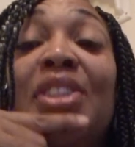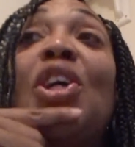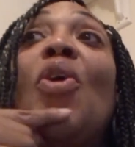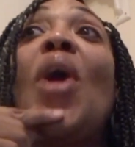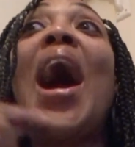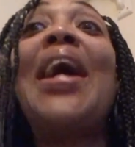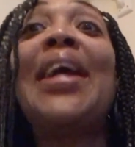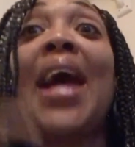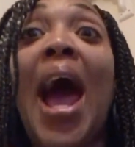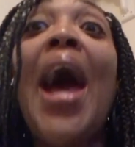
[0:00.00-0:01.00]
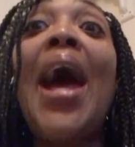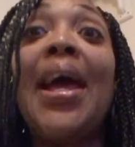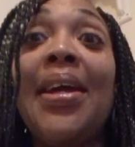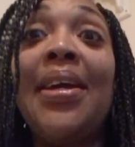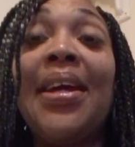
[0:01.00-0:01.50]
so I
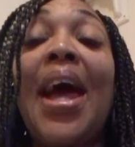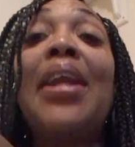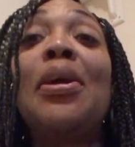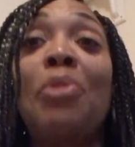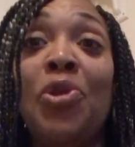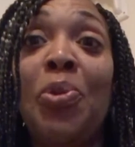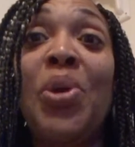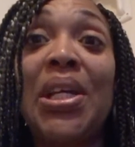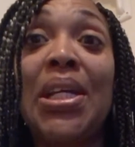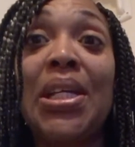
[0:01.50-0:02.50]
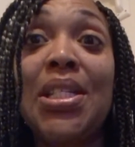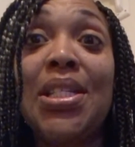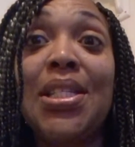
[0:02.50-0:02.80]
got him on the weekends.